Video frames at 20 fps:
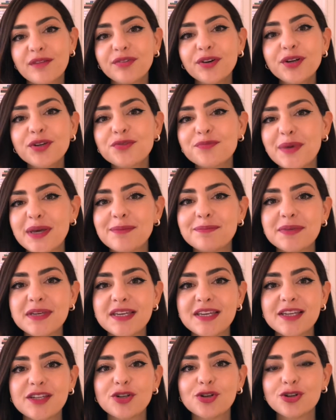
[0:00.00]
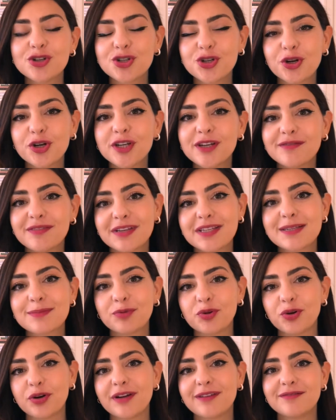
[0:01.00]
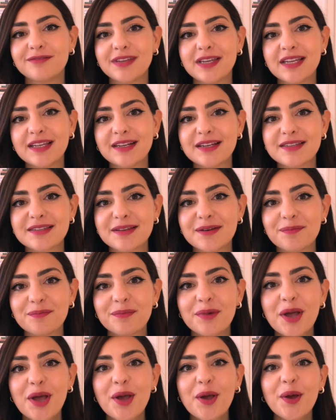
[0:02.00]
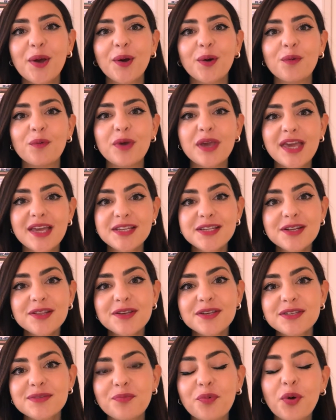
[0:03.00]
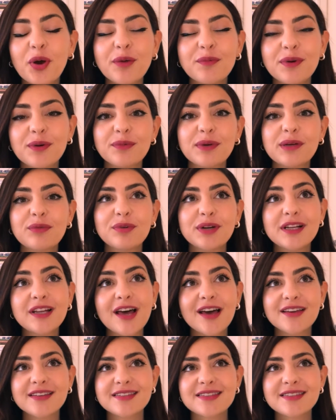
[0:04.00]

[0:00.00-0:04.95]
you may be in your journey of exploring veganism, we get to this point where we realize